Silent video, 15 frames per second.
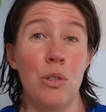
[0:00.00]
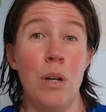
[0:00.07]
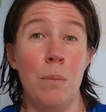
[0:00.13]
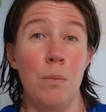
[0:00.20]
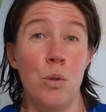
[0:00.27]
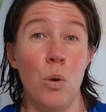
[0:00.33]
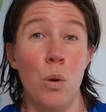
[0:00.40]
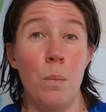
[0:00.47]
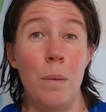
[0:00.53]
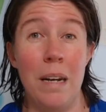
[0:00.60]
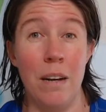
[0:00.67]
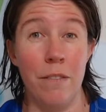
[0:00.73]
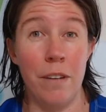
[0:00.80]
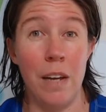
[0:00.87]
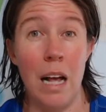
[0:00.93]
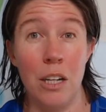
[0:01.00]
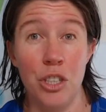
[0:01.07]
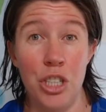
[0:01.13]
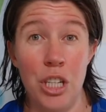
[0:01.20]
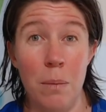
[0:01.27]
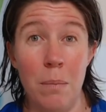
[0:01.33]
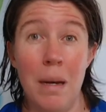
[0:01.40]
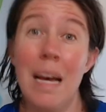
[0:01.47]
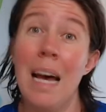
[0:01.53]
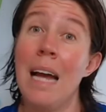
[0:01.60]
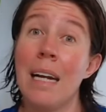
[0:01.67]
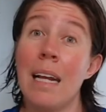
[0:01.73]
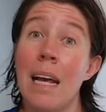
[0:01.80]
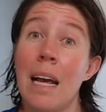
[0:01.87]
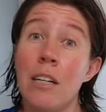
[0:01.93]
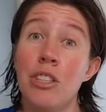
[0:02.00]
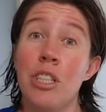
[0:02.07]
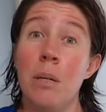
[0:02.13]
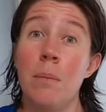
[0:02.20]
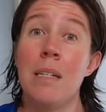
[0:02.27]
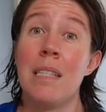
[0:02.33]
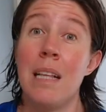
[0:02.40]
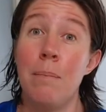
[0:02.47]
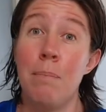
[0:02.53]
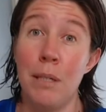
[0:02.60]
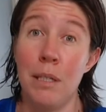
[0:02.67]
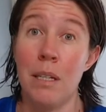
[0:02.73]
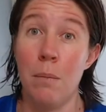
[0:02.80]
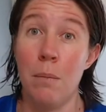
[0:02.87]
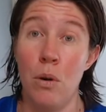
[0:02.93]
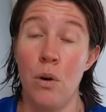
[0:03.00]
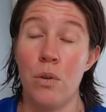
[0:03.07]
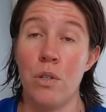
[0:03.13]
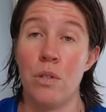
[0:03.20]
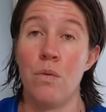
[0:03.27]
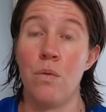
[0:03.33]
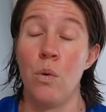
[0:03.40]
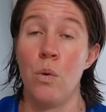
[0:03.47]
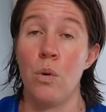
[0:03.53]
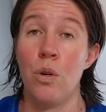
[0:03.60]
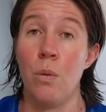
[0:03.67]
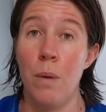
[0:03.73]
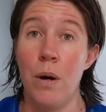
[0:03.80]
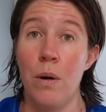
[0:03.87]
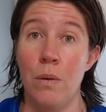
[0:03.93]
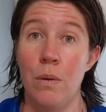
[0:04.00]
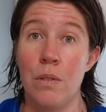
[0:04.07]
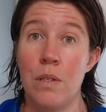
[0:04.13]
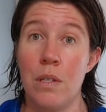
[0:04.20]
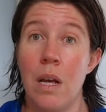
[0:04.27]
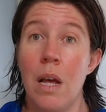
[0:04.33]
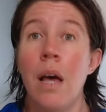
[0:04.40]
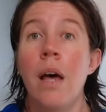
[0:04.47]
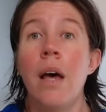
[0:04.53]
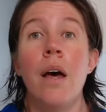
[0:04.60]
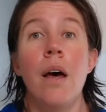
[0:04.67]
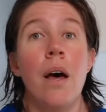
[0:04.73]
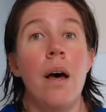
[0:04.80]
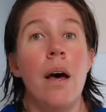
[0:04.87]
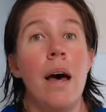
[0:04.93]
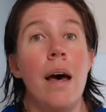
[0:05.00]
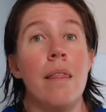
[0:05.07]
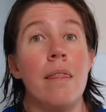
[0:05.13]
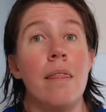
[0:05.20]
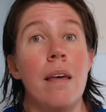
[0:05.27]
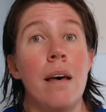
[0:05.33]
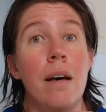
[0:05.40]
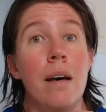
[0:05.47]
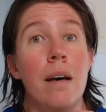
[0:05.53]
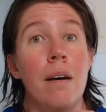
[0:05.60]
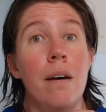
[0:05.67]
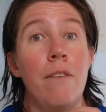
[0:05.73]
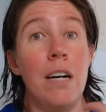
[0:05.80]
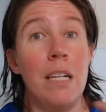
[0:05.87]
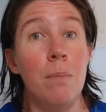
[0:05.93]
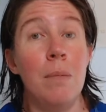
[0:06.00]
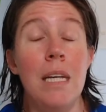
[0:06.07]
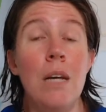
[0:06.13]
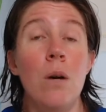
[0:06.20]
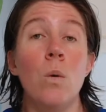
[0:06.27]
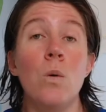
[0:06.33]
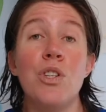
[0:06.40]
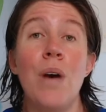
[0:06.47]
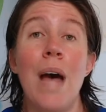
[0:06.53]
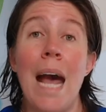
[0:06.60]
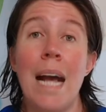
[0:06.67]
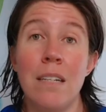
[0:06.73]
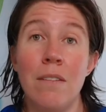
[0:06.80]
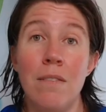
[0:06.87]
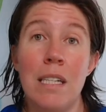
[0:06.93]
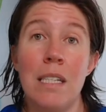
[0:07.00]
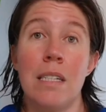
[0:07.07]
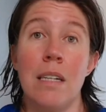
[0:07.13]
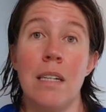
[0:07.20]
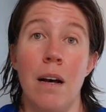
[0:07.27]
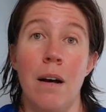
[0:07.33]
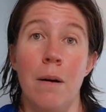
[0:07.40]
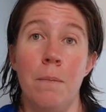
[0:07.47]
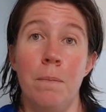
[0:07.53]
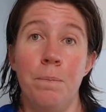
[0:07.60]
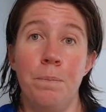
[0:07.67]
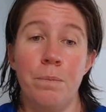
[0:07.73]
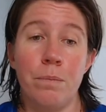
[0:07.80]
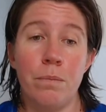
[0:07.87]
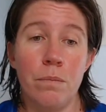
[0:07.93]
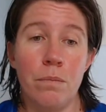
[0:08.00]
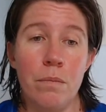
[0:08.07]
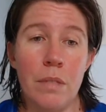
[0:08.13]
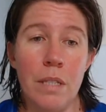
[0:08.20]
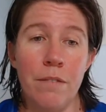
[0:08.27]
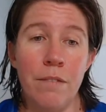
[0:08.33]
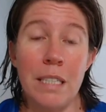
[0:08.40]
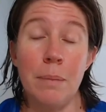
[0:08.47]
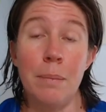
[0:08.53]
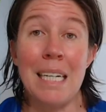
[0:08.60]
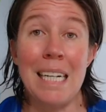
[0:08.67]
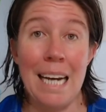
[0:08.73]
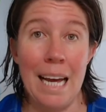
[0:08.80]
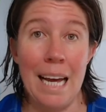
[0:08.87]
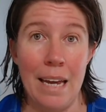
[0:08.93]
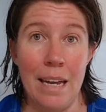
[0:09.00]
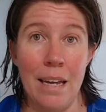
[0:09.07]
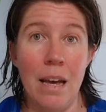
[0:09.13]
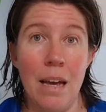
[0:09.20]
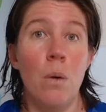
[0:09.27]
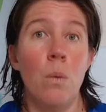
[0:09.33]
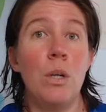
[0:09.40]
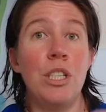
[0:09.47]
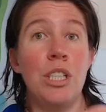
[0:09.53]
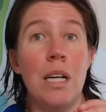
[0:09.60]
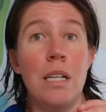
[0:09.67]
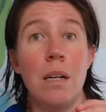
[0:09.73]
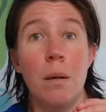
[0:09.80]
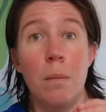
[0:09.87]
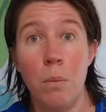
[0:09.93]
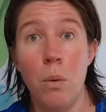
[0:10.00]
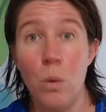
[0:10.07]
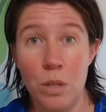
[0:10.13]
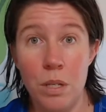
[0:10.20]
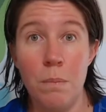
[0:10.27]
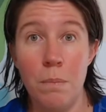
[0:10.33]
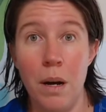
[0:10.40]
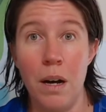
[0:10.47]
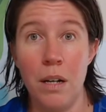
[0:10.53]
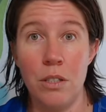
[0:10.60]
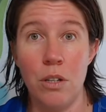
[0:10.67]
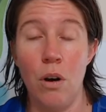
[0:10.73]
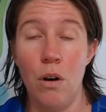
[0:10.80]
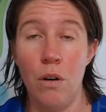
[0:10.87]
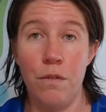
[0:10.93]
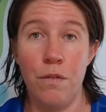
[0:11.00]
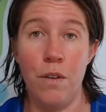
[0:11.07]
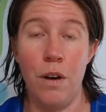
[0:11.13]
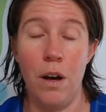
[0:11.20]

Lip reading: absorb enough calcium, and calcium is the building blocks for your bones. The vitamin D also activates vitamin K, which is an important part of